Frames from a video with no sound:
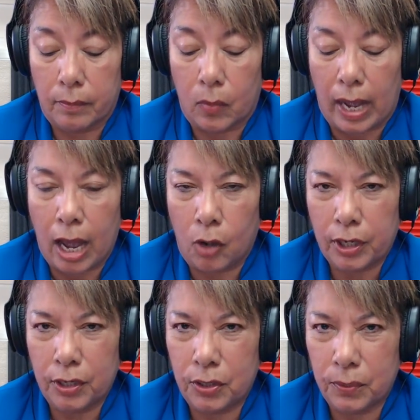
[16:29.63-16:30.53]
how
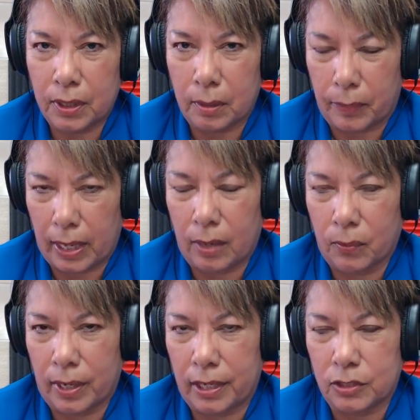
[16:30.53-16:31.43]
can you get a pay
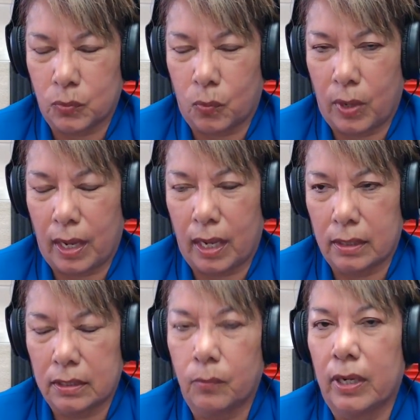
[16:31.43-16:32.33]
raise when
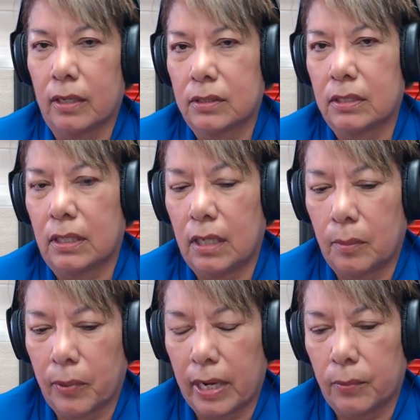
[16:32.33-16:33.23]
someone else is getting a
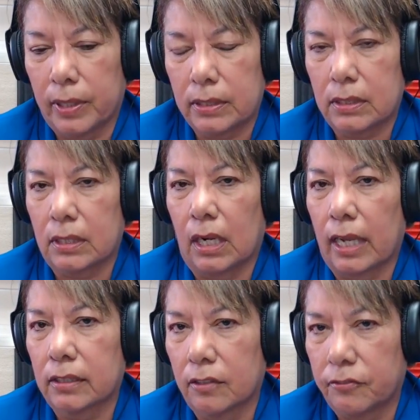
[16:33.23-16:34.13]
pay raise? It's an
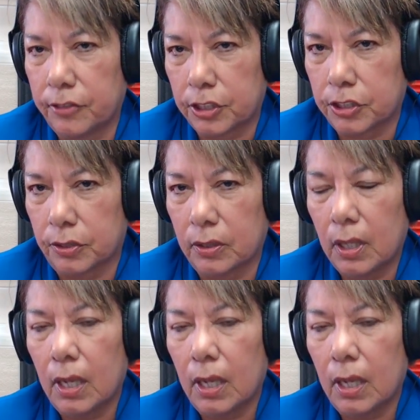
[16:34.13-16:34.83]
elected official.